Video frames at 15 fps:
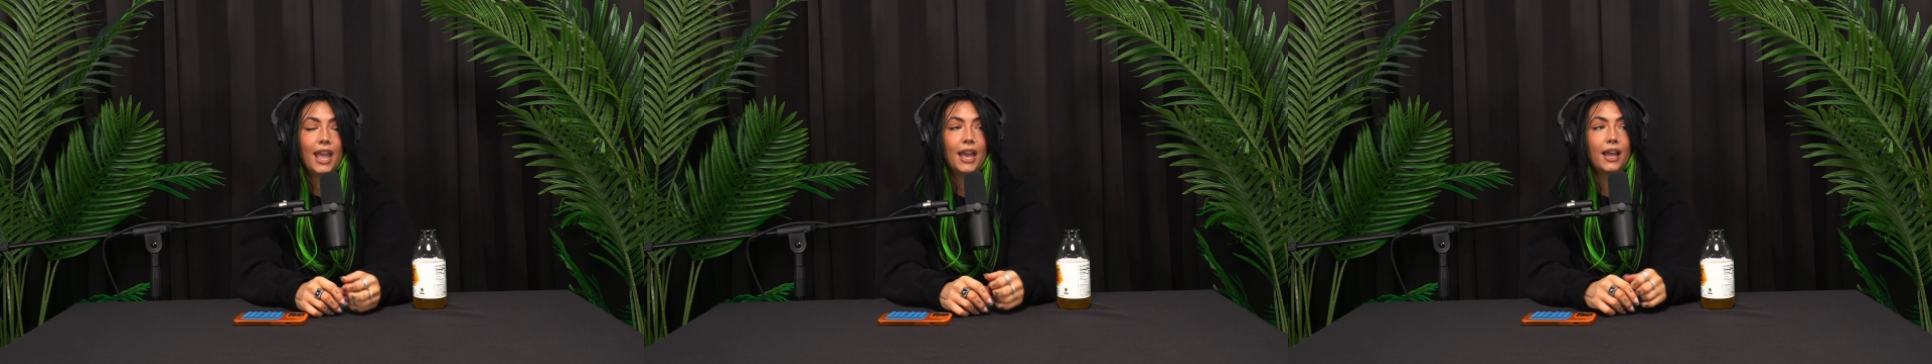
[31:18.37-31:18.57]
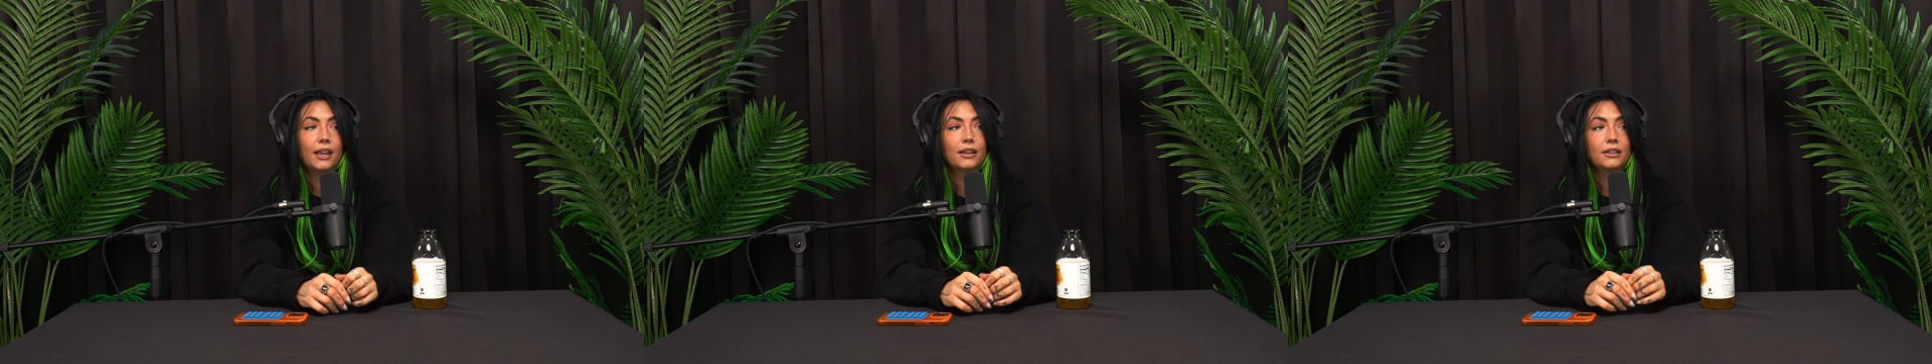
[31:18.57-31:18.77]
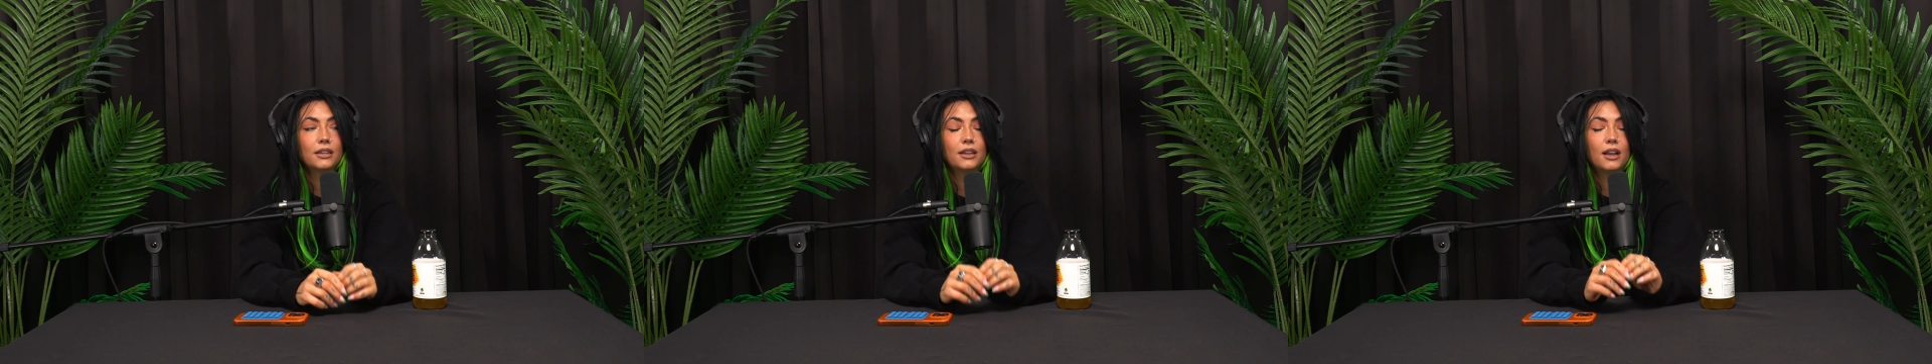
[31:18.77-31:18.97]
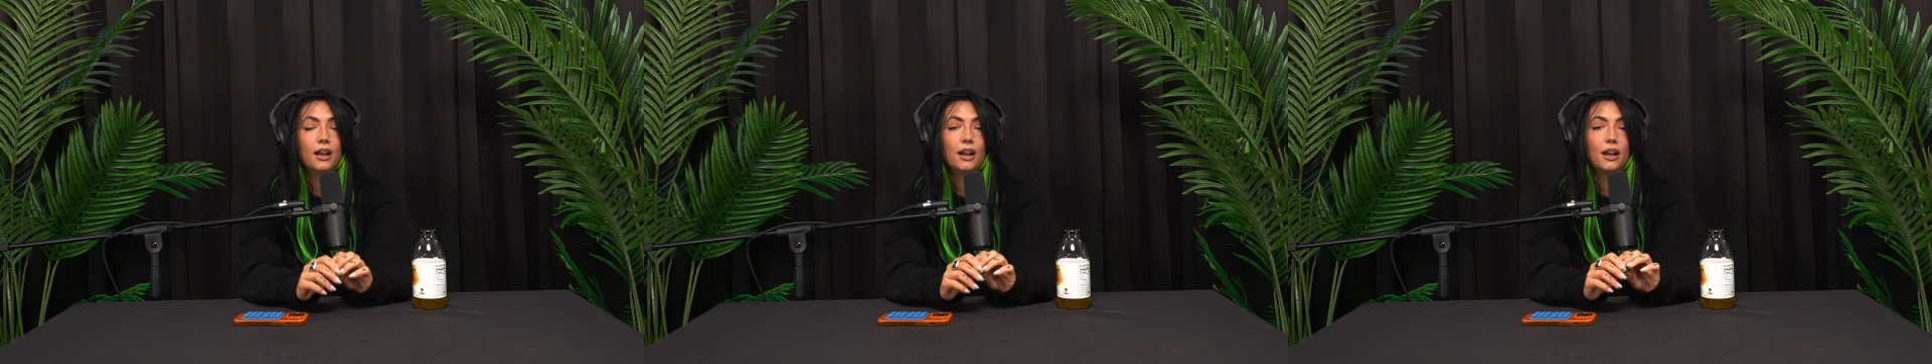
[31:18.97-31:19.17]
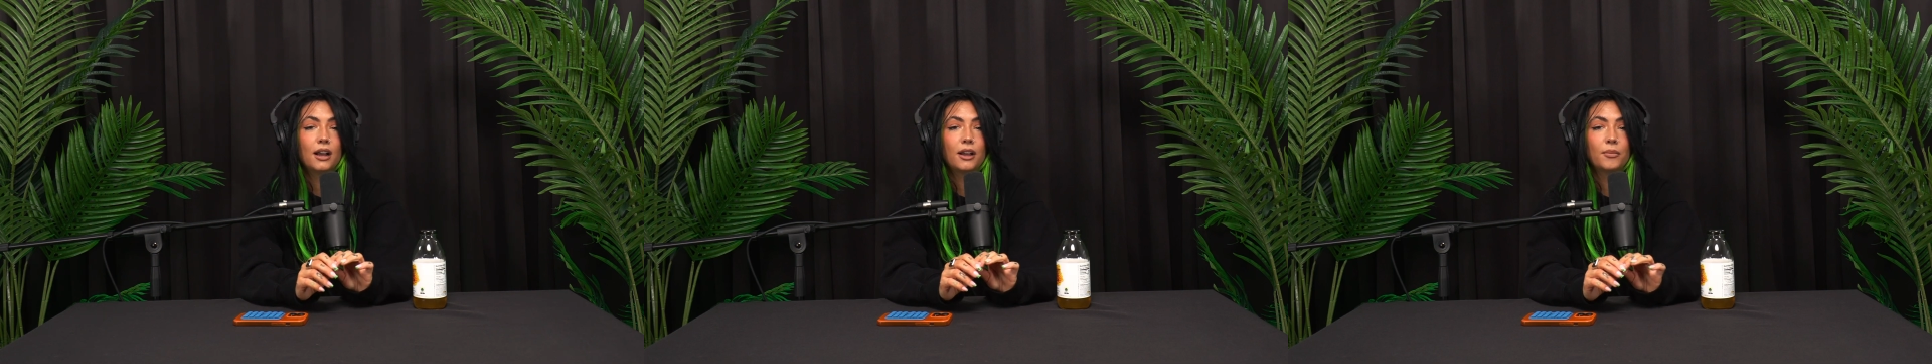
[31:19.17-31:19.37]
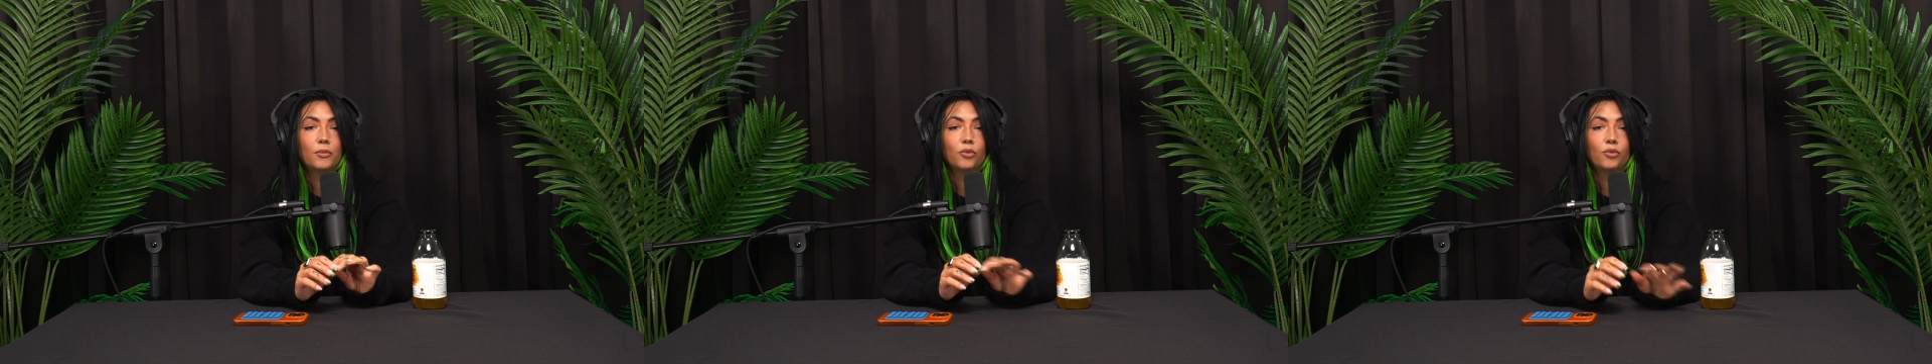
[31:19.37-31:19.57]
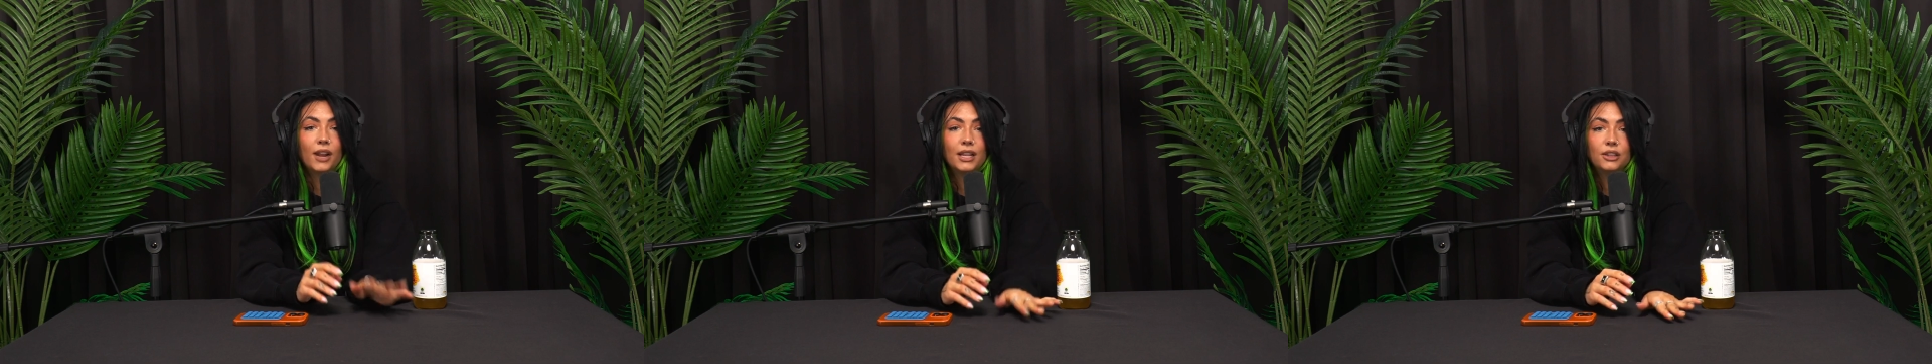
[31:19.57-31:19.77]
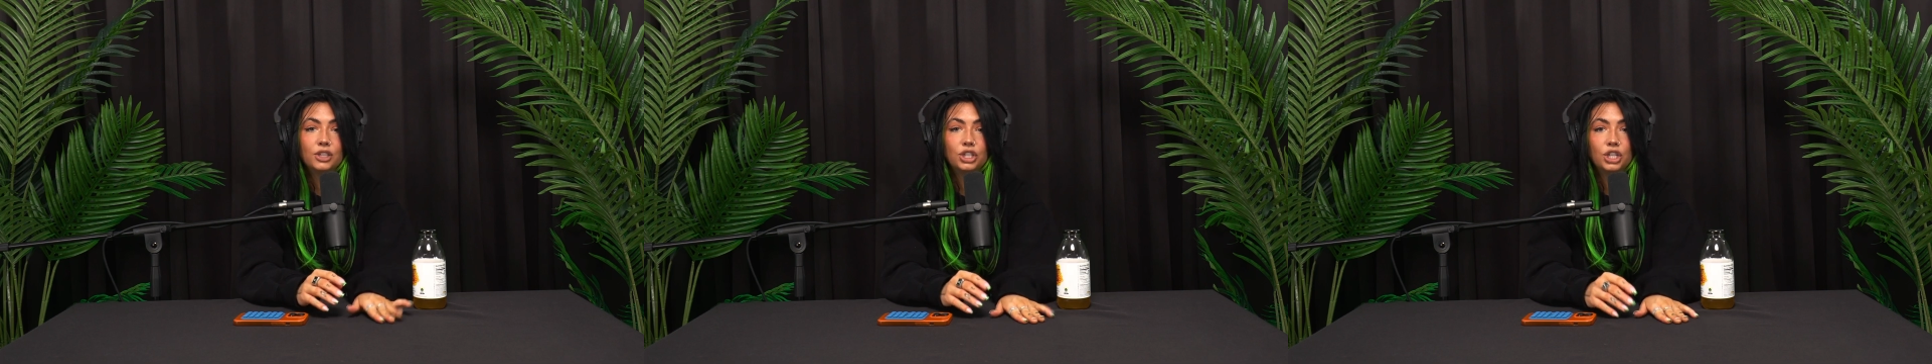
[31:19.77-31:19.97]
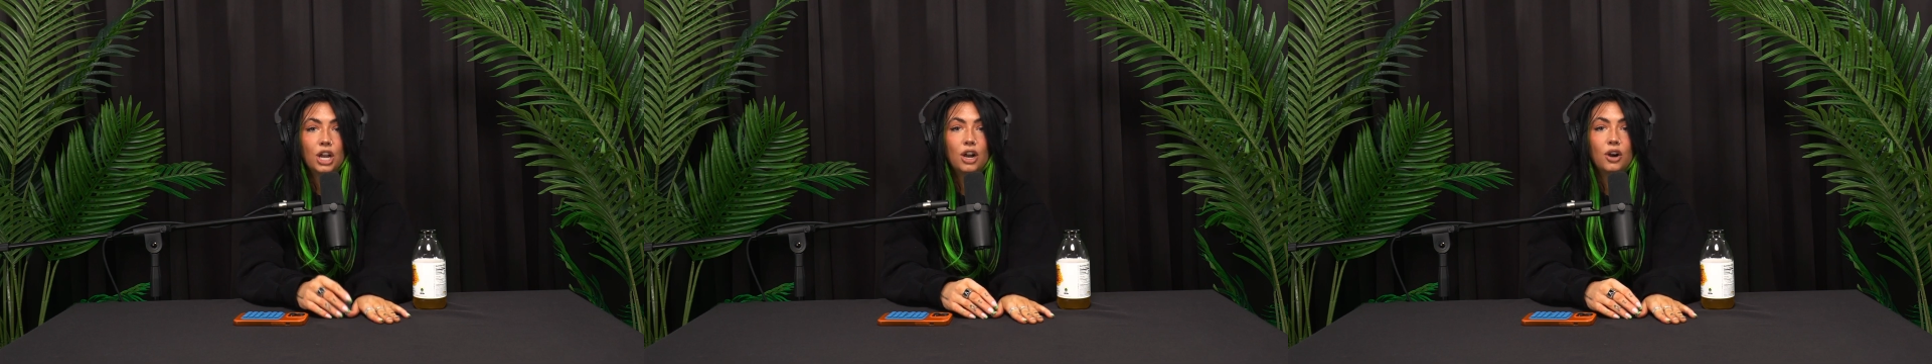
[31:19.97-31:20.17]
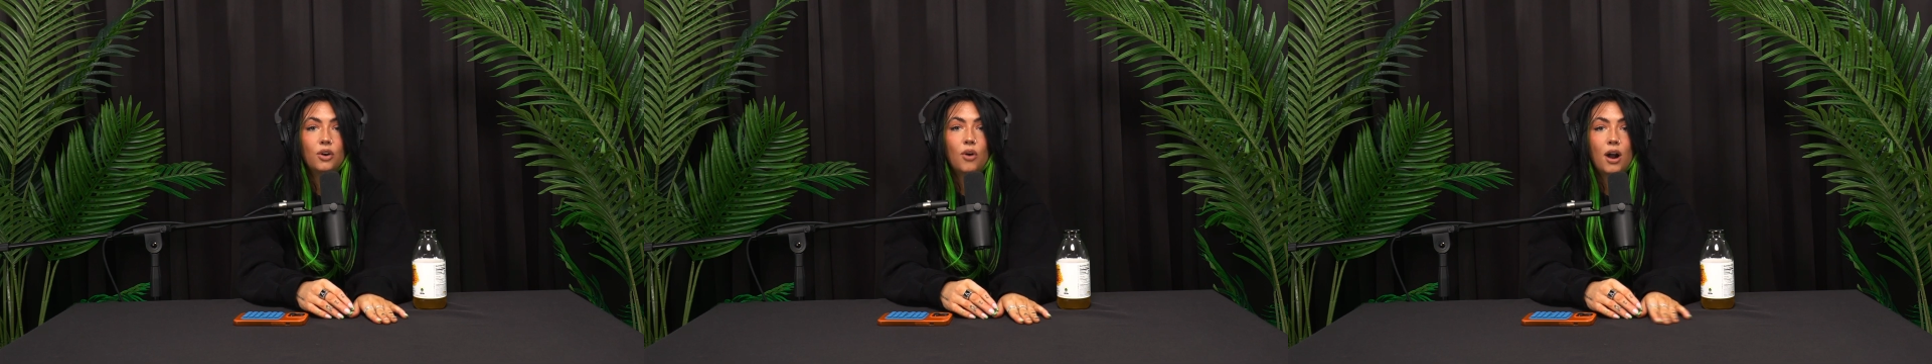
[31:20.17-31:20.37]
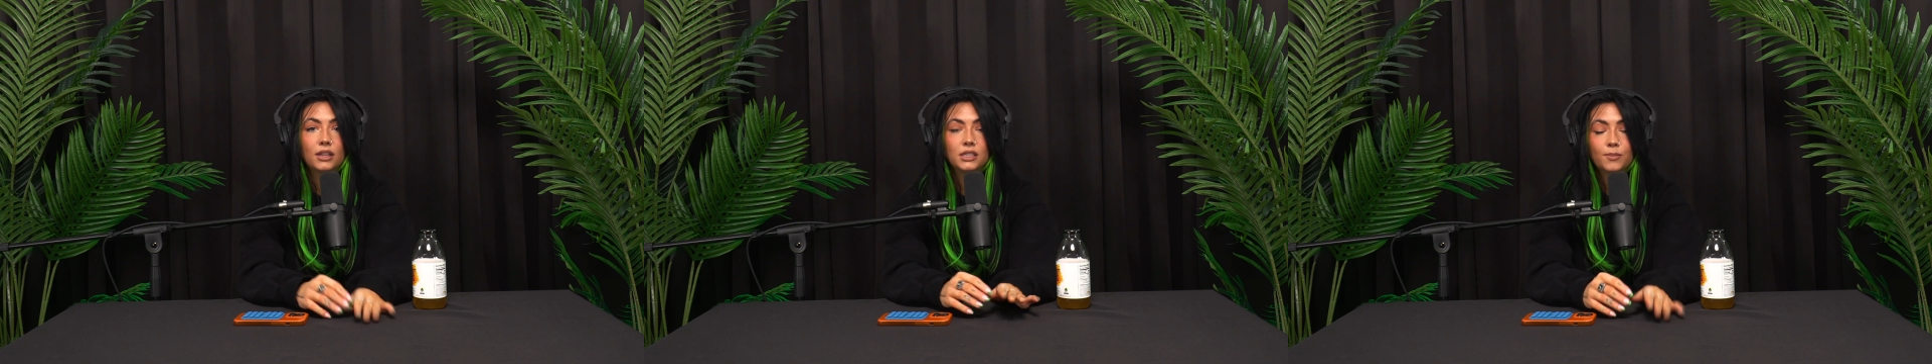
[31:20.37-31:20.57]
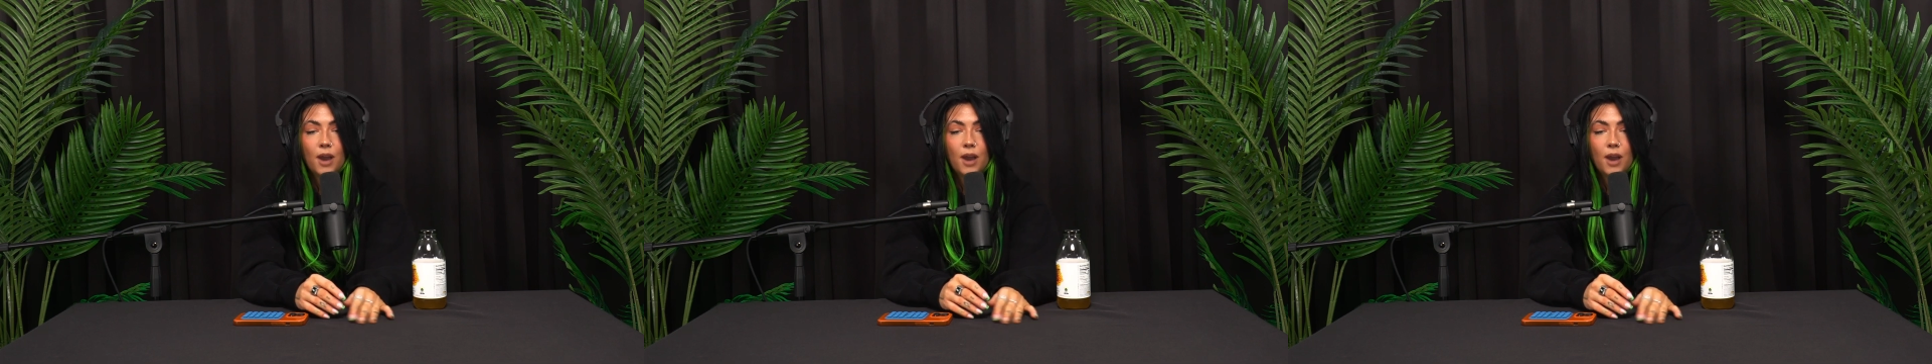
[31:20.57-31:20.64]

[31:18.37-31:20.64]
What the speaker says: and rate the show on